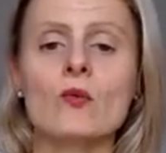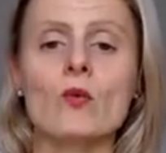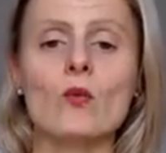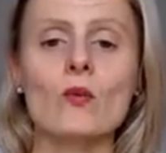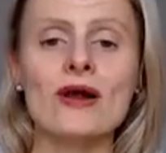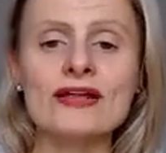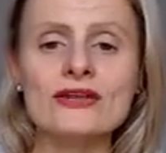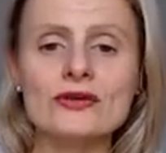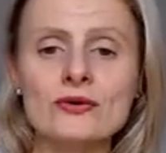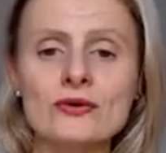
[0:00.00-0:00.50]

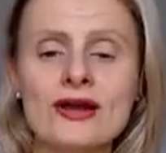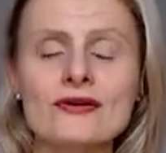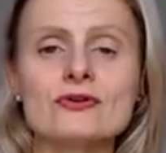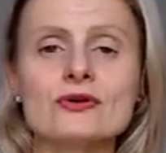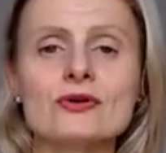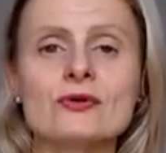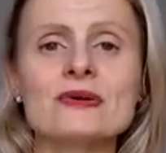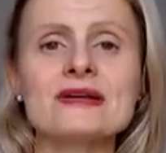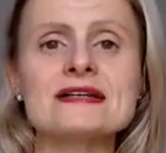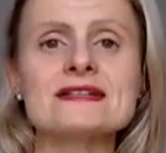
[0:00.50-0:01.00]
when you have
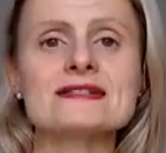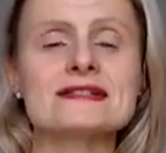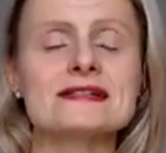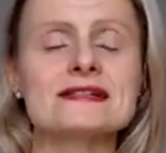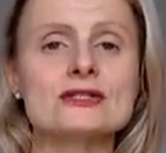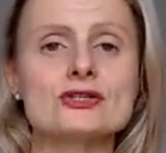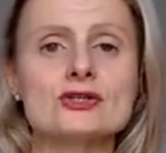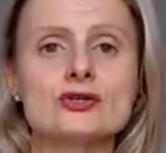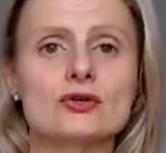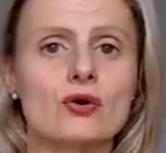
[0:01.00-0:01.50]
your
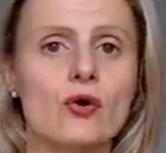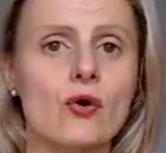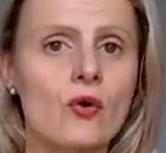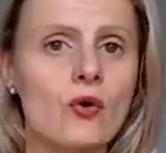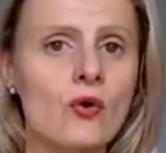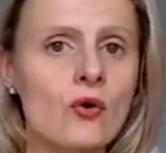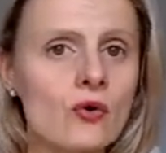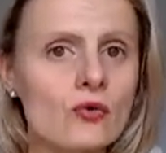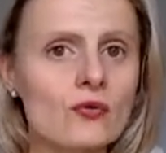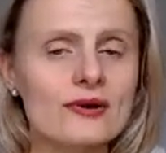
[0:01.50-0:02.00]
business, you're
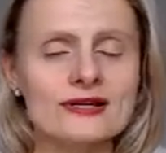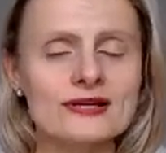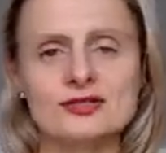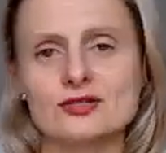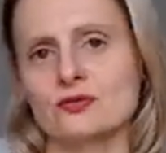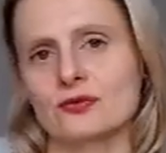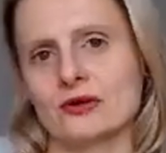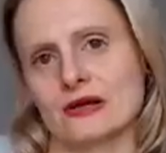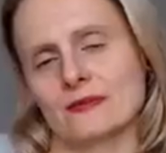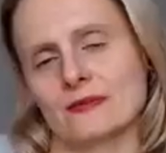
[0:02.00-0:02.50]
always
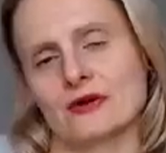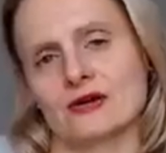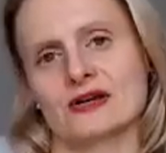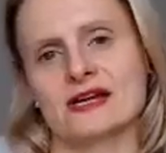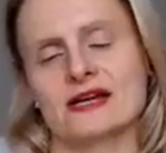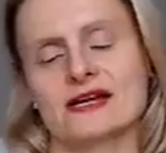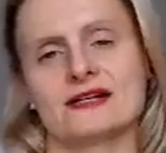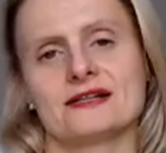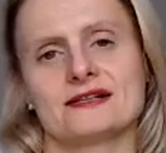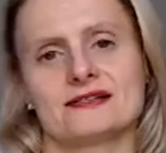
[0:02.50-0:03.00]
doing
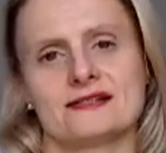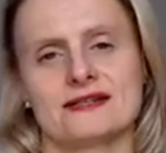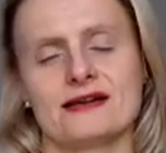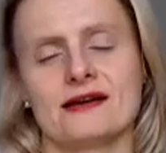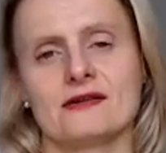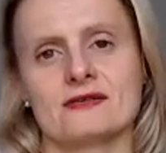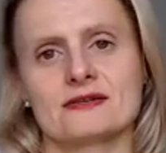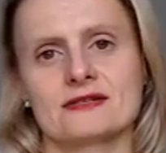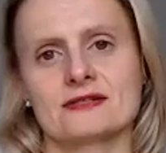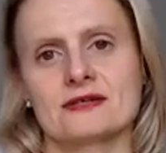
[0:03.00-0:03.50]
marketing and sales,
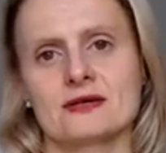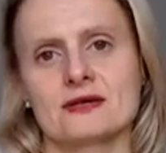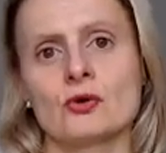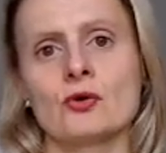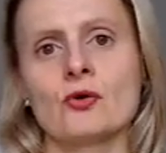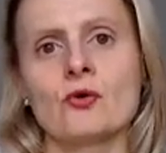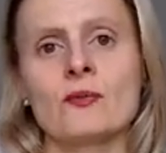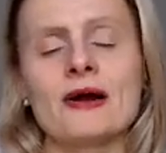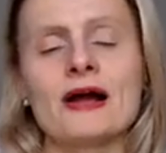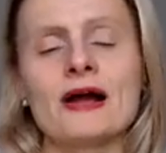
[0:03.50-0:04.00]

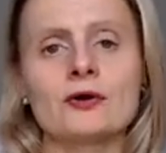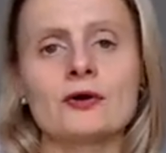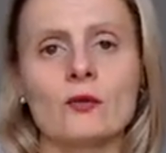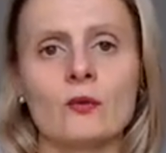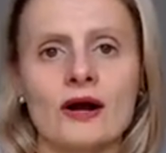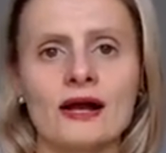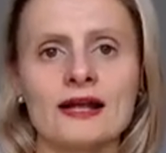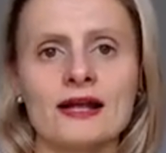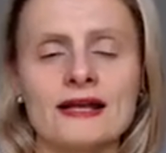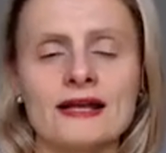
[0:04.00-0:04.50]
no matter
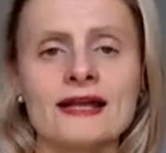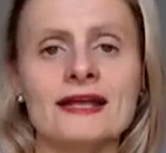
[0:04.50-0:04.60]
what.